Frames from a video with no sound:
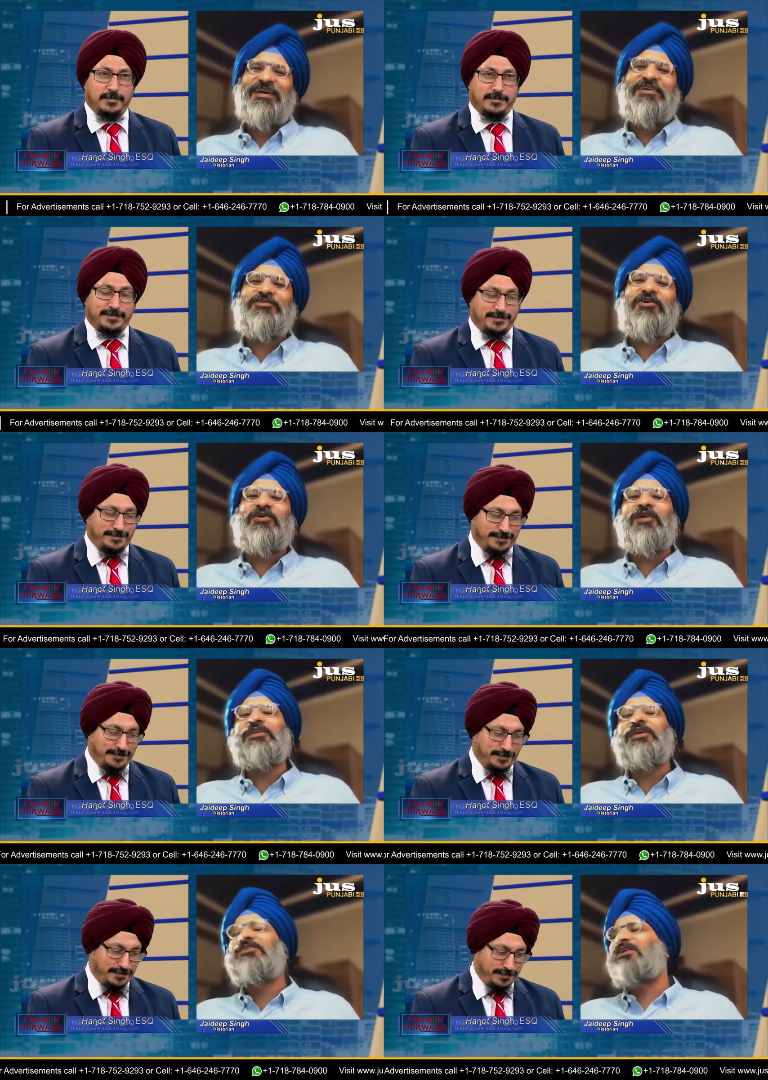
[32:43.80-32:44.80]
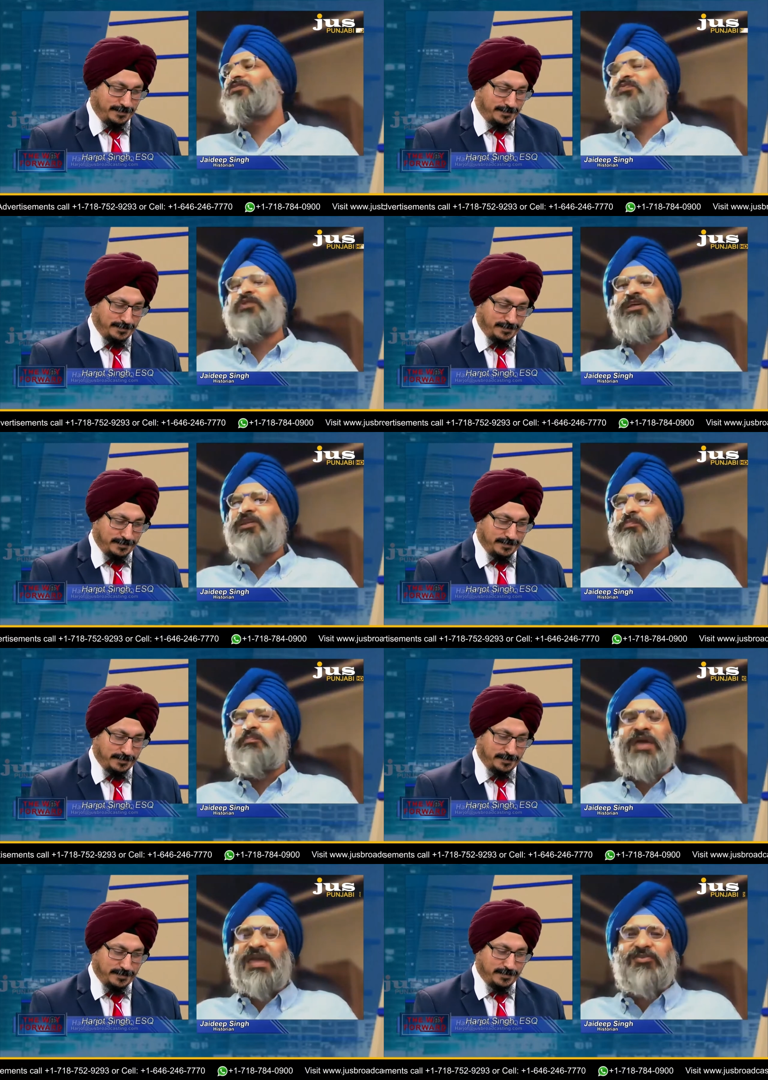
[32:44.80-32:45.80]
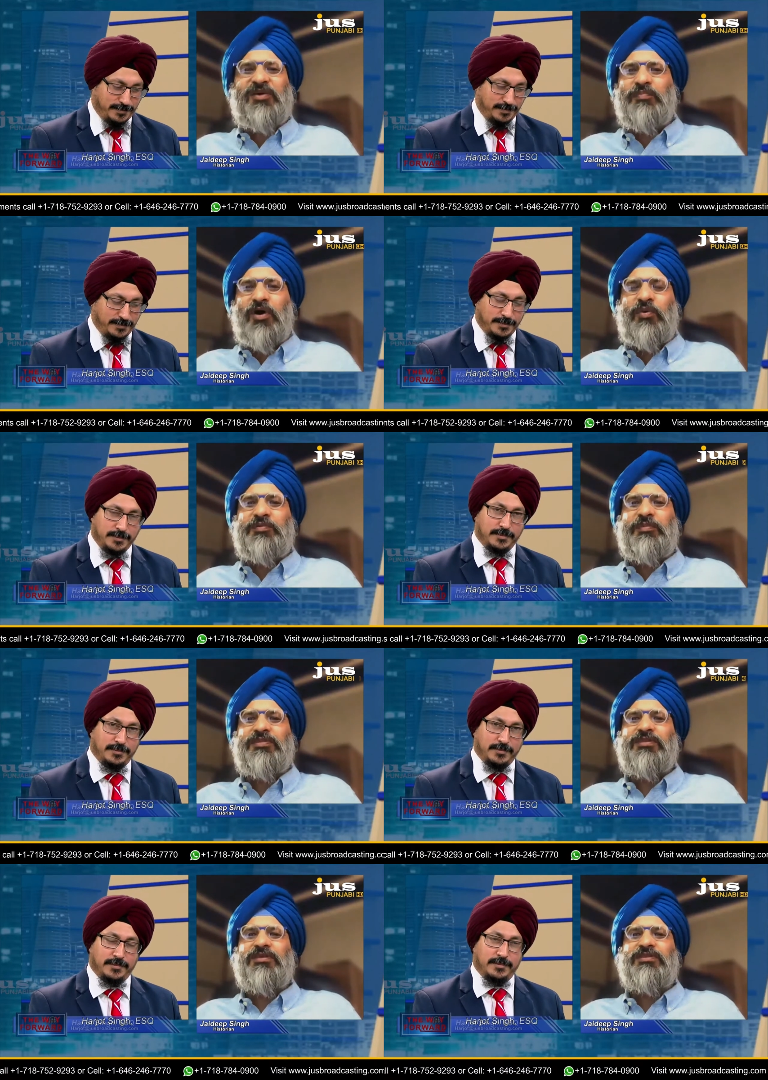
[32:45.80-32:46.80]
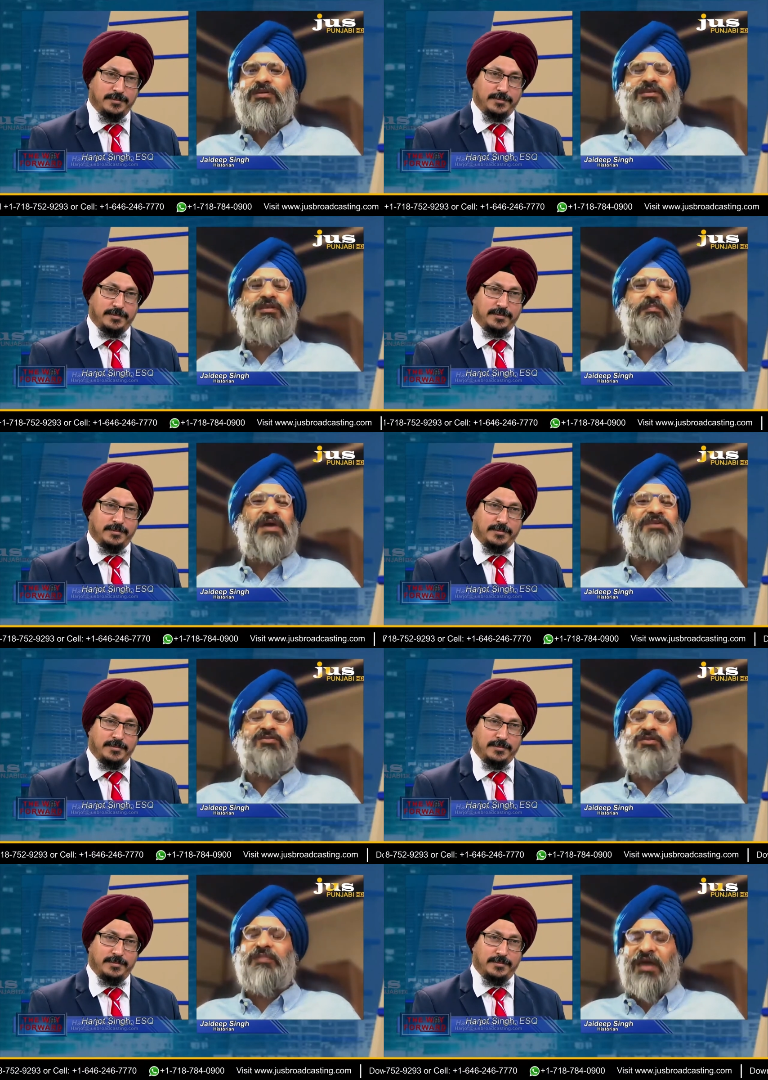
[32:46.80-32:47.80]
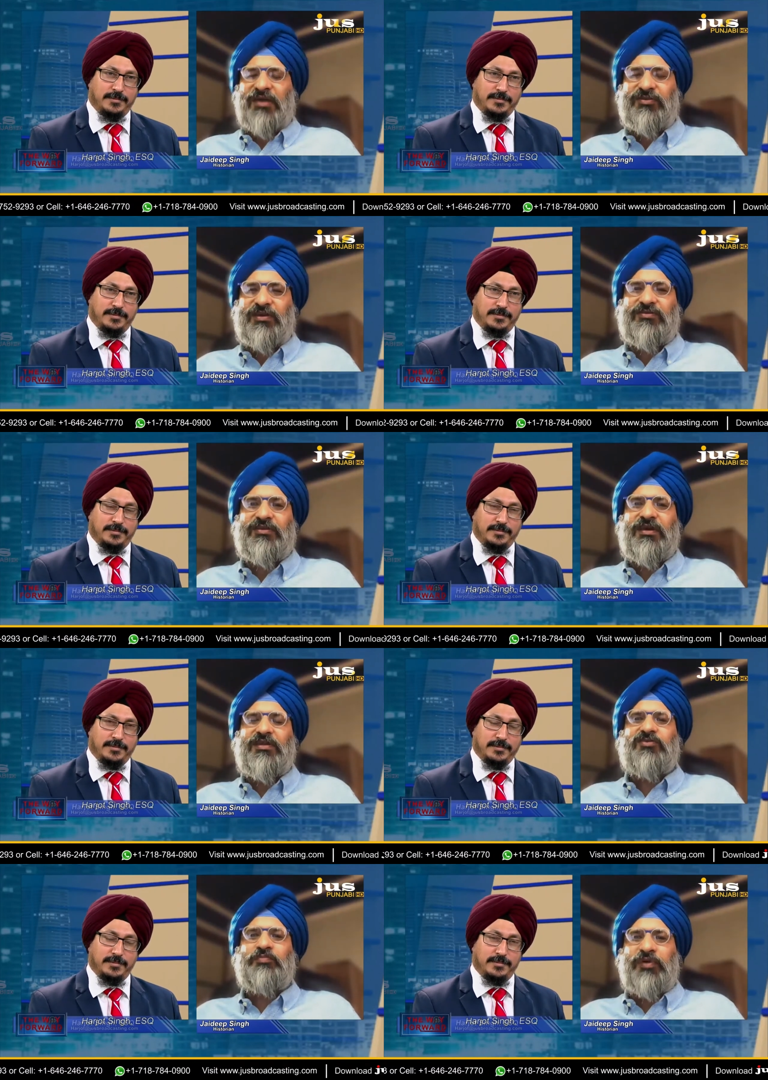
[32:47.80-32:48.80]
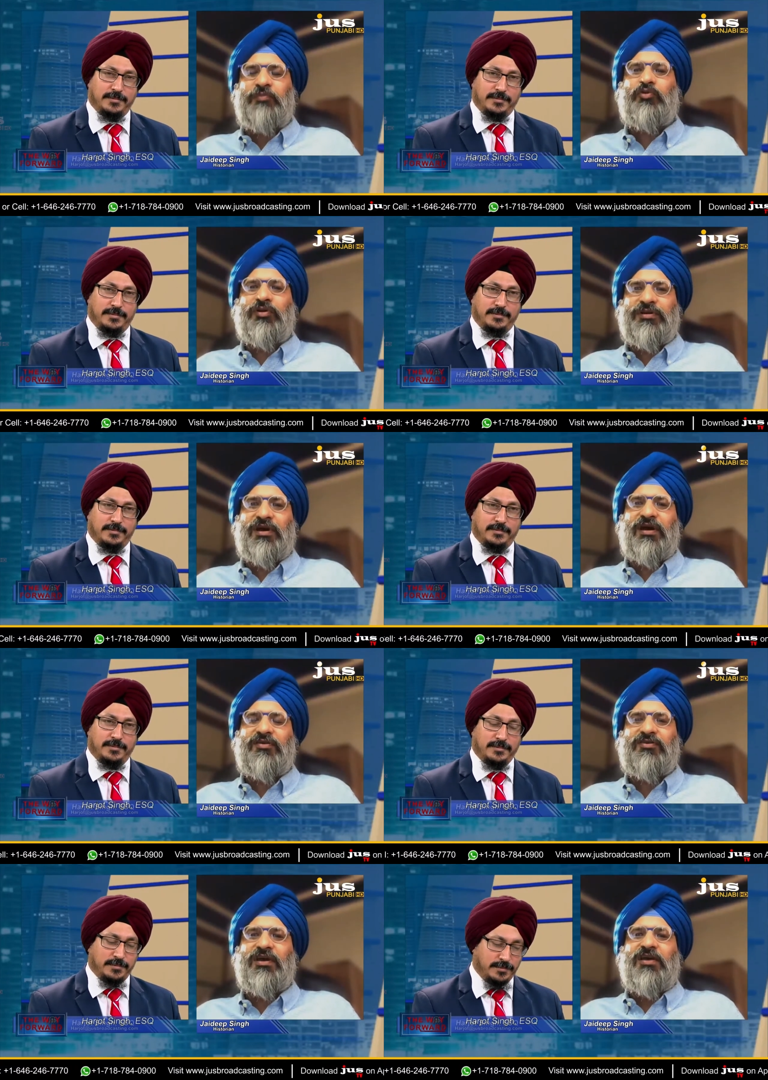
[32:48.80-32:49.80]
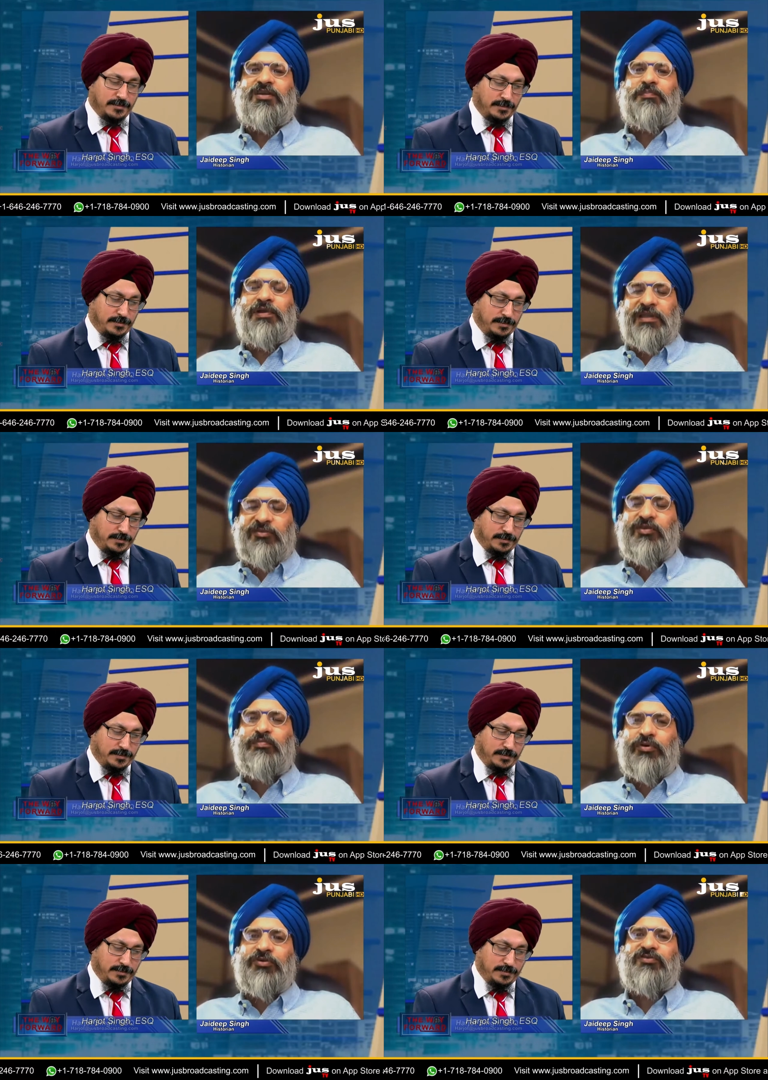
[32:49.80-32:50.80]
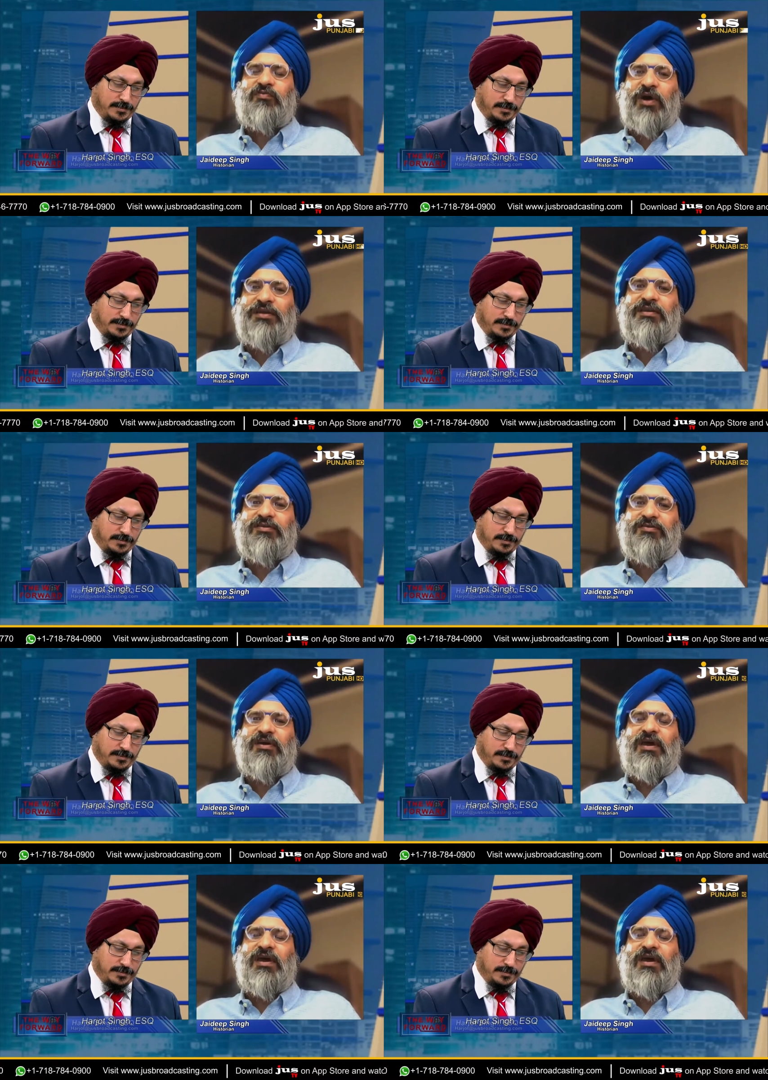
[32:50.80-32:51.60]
Speaker 1: So I mean, it's it's really an amazing moment the the, the mental gymnastics that Supreme Court does to police the borders of whiteness